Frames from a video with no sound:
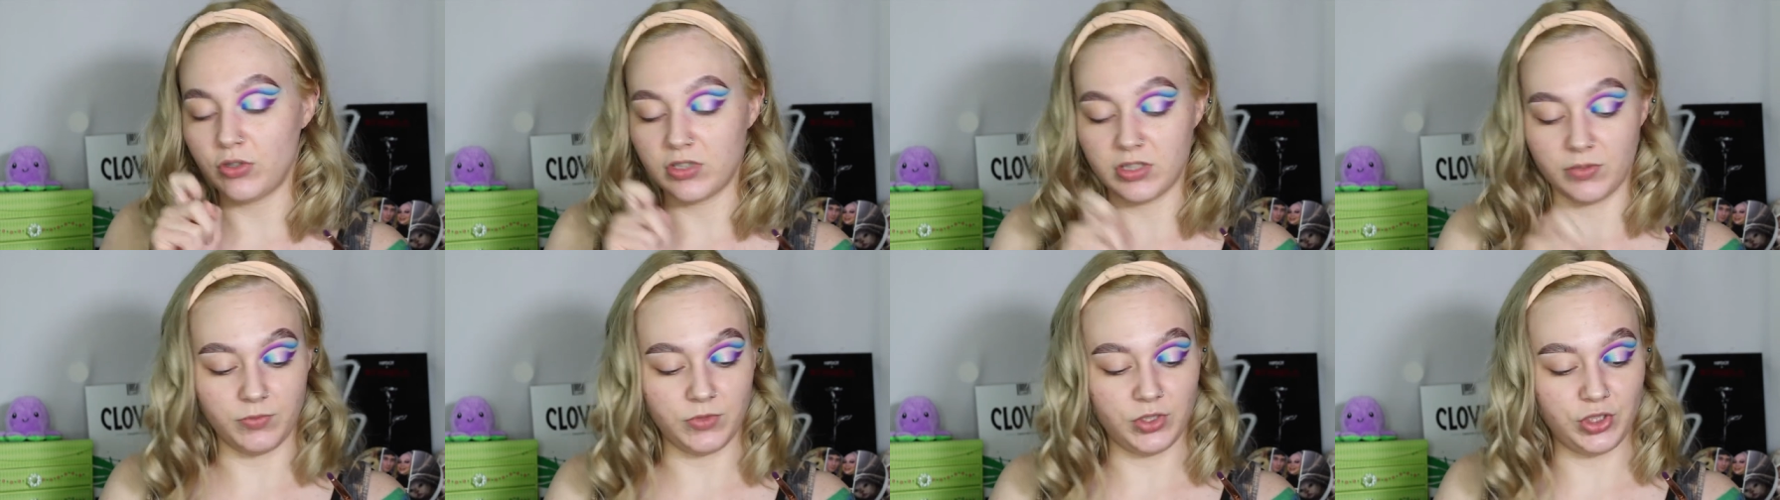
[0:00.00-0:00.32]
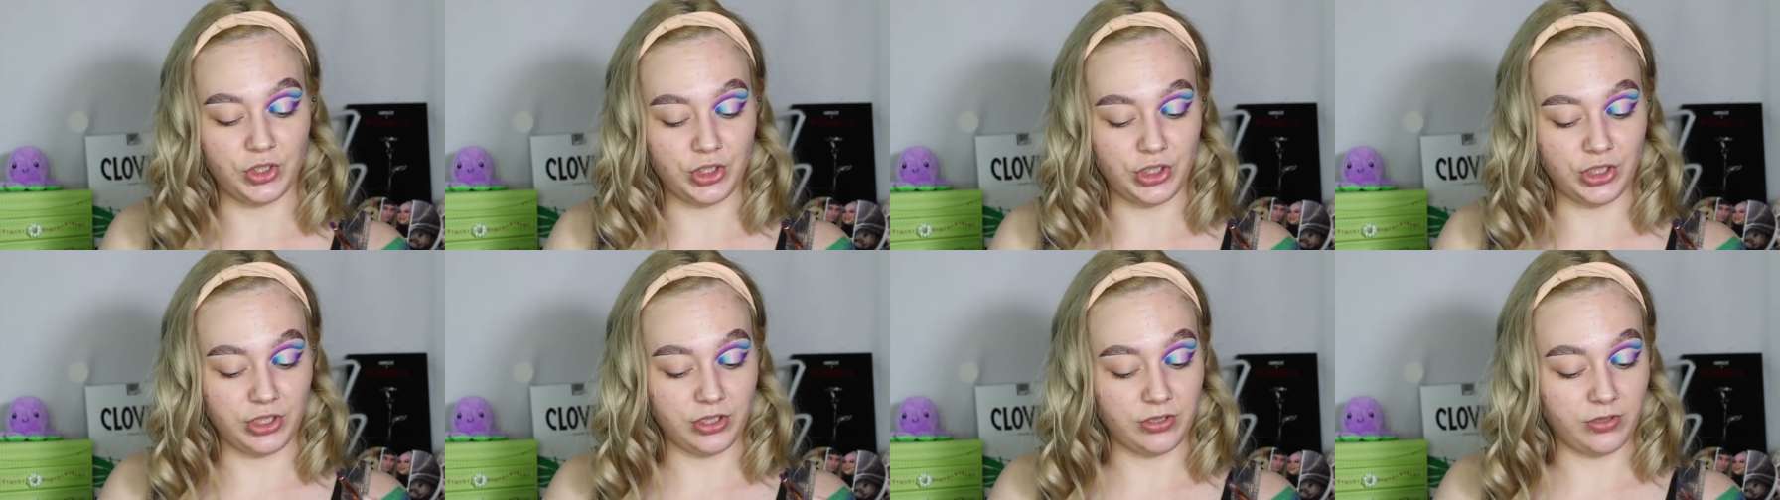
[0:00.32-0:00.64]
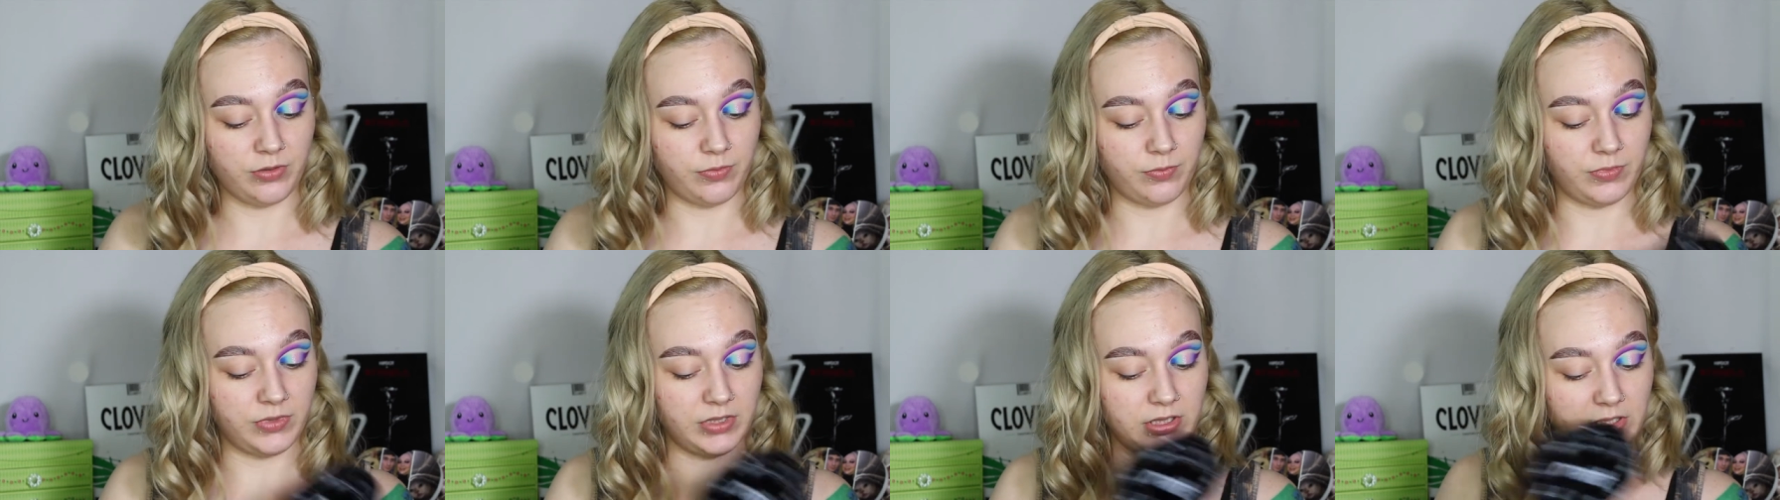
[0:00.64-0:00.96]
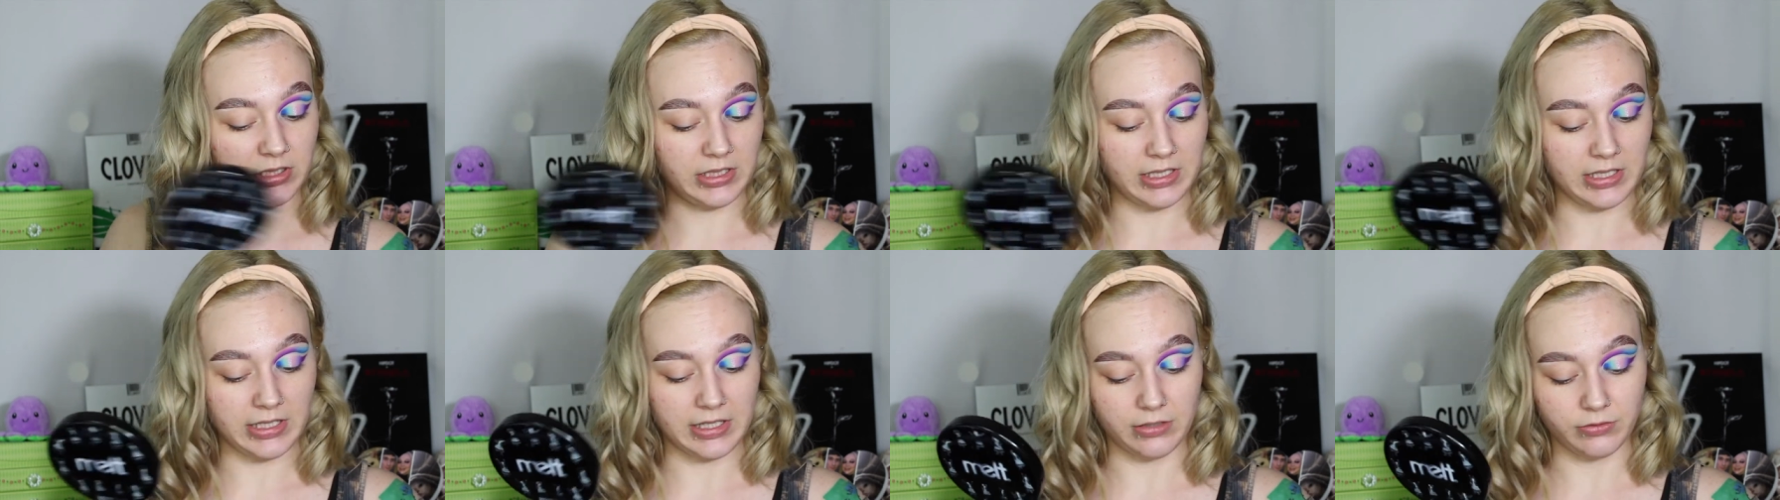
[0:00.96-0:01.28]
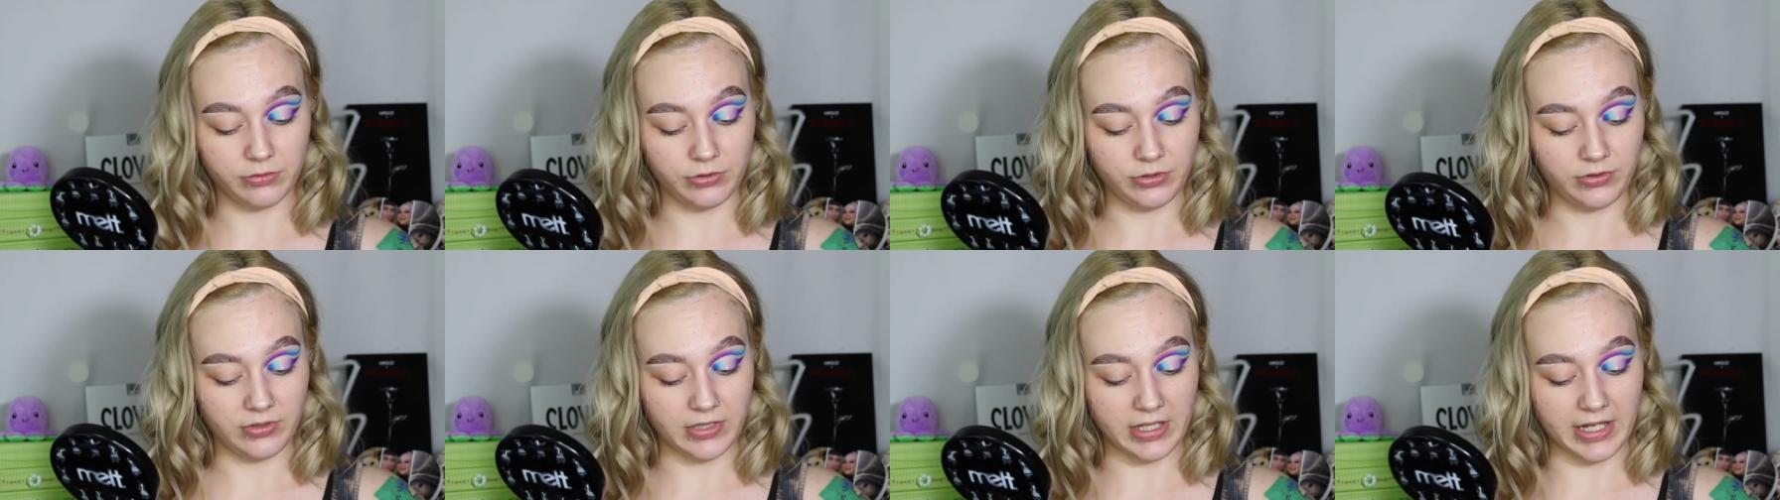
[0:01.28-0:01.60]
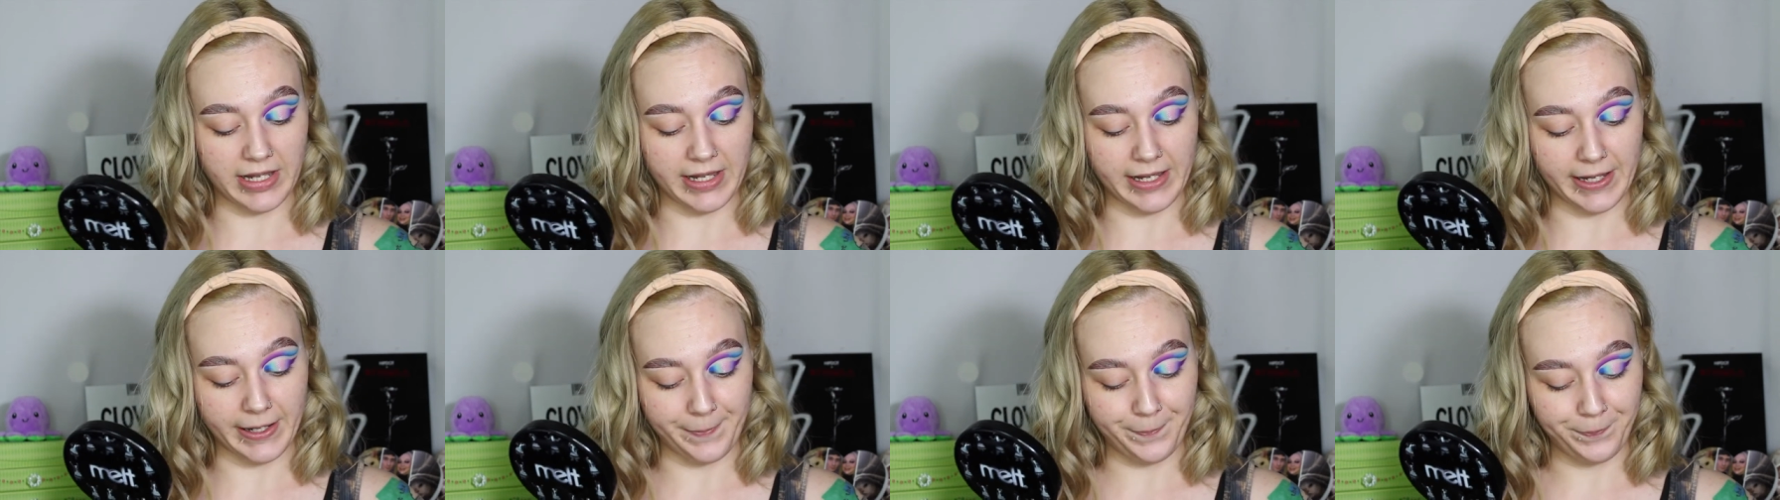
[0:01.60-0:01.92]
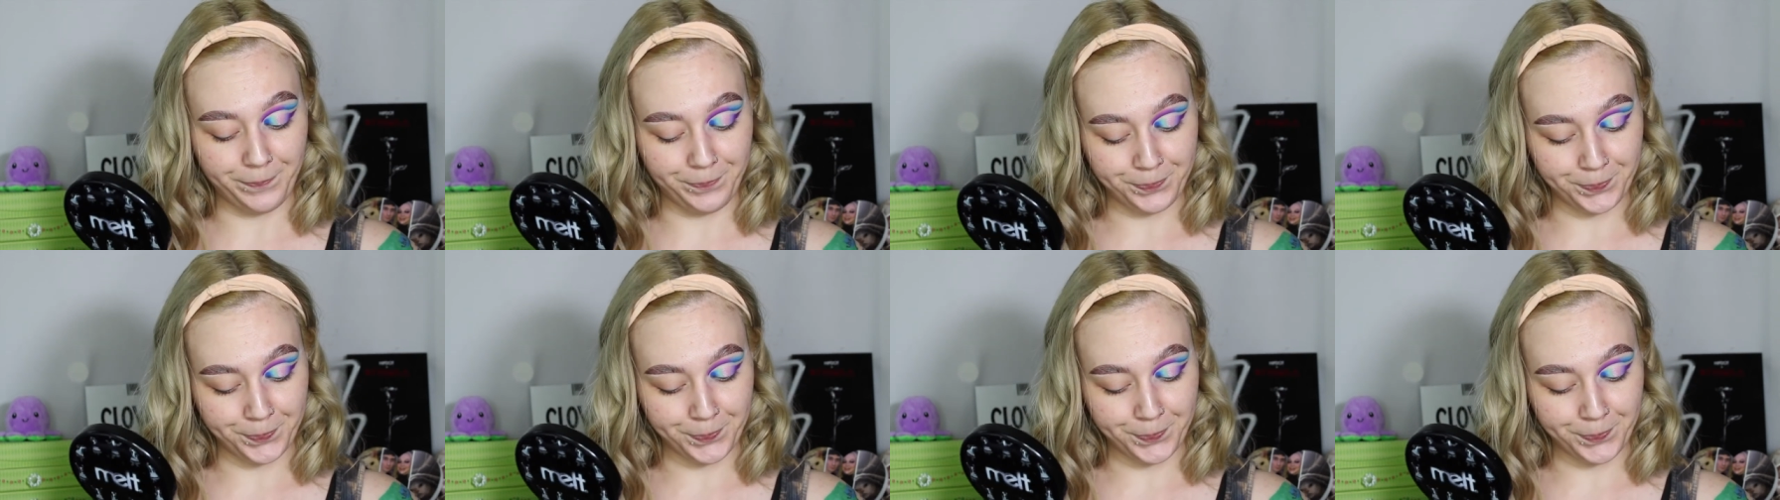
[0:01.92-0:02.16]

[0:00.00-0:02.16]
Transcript: some gems. Yeah, I'll do that.